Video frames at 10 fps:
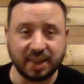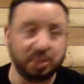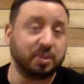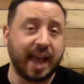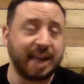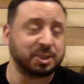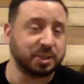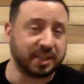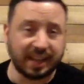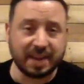you could
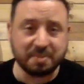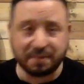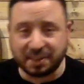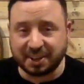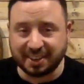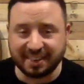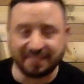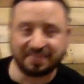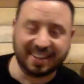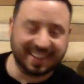actually claim if you could?
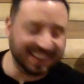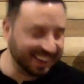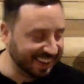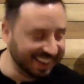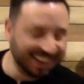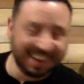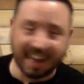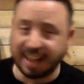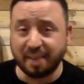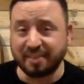
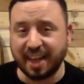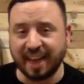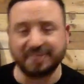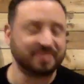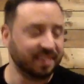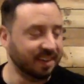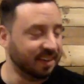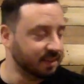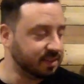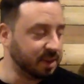I love that.
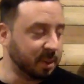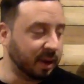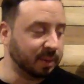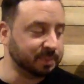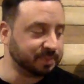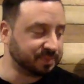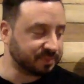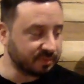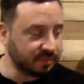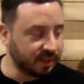So um,
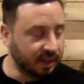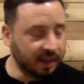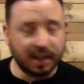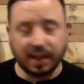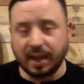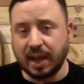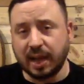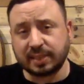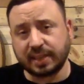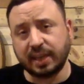uh,
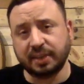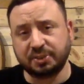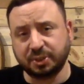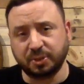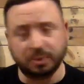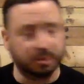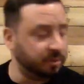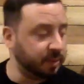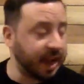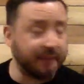let's get
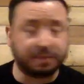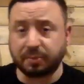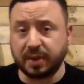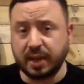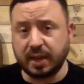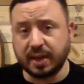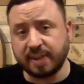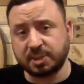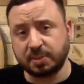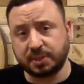into, we have three
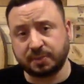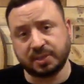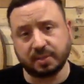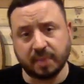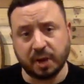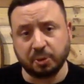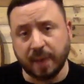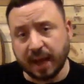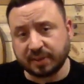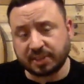announcements for some uh, new
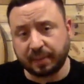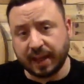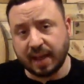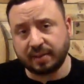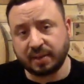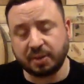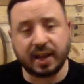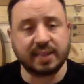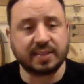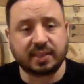bottles coming out. I know you
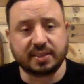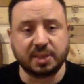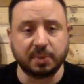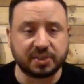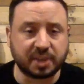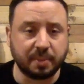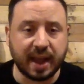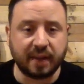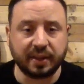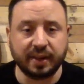guys like to see what's coming
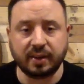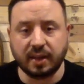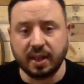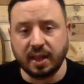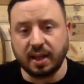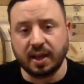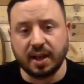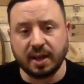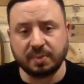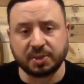out here.
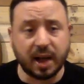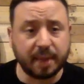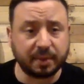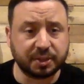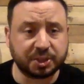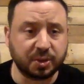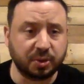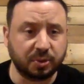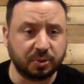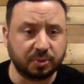Um, so I'm going to show
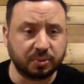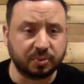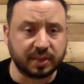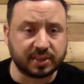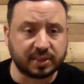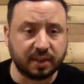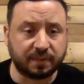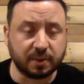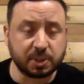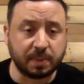you this uh,
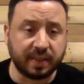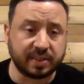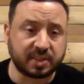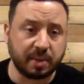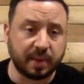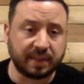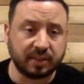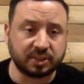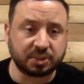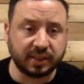first bottle that's coming out that
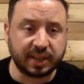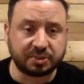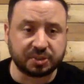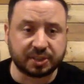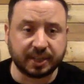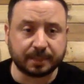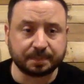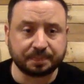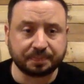looks really interesting.